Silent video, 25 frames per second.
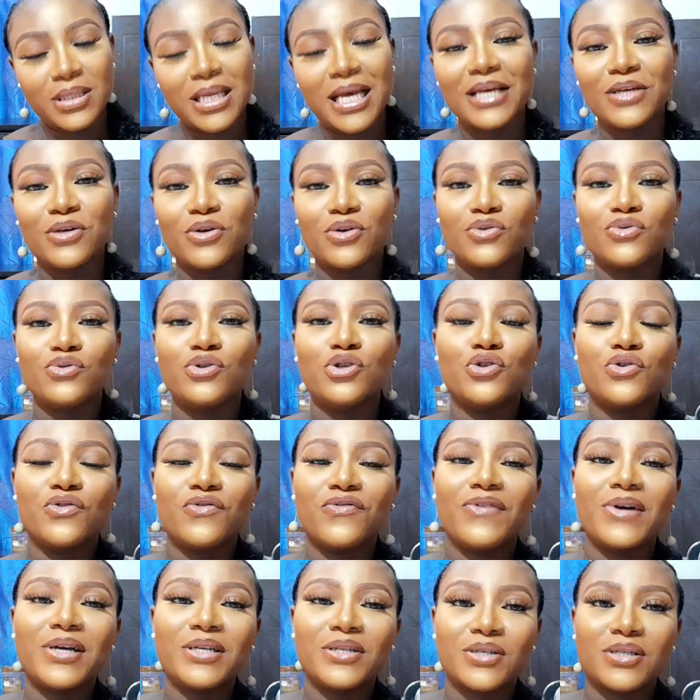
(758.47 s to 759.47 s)
and you don't
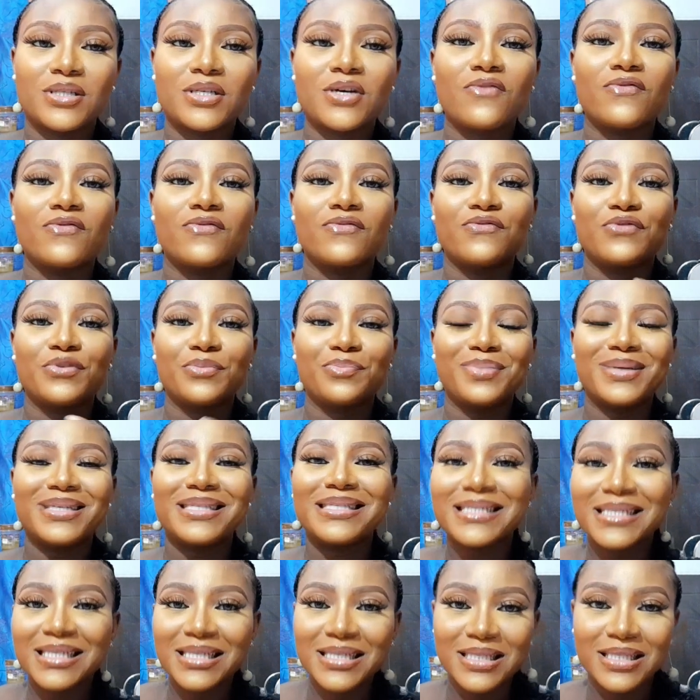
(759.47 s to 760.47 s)
find yourself
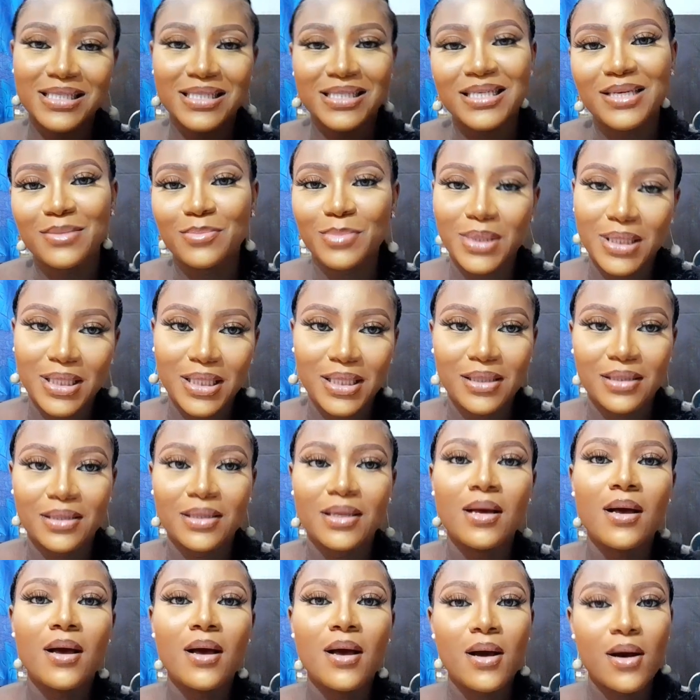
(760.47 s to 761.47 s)
repeating the same thing
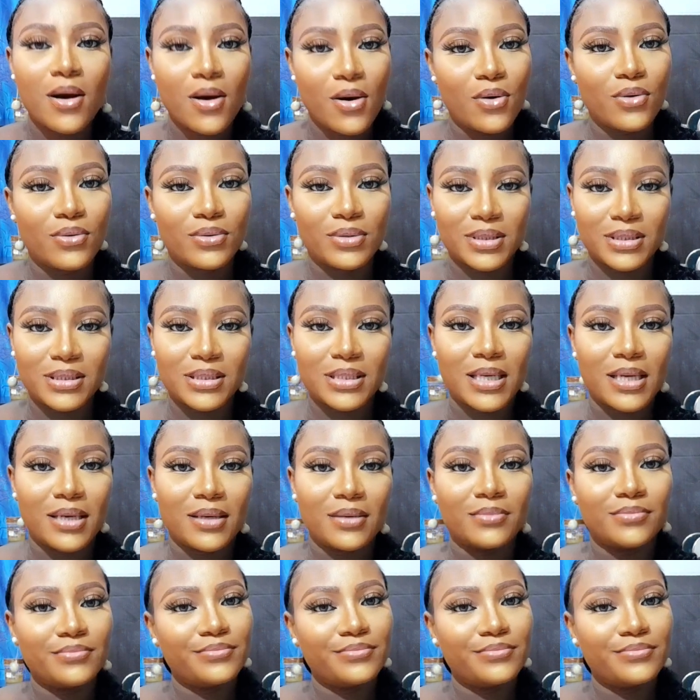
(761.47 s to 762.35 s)
all the time.